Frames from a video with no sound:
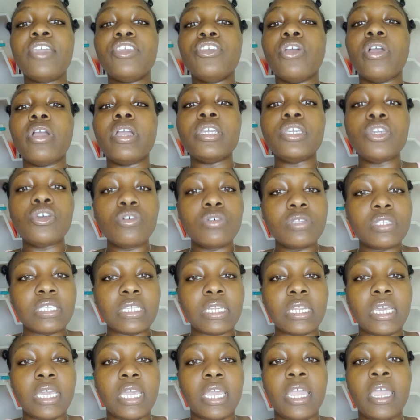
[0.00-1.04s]
You're
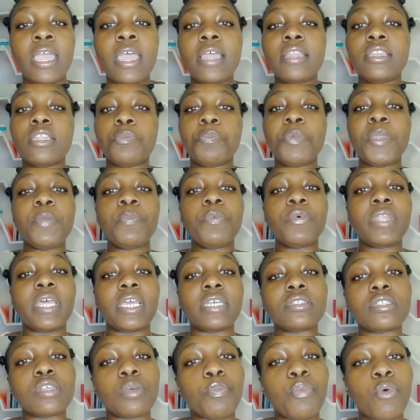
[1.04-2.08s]
using it. The people
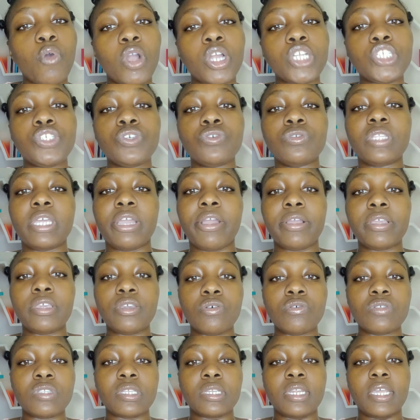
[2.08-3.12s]
that support you, they're
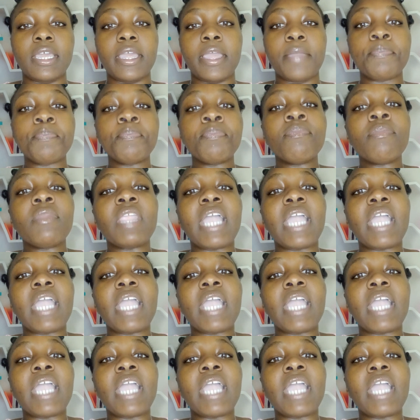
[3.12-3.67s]
using it.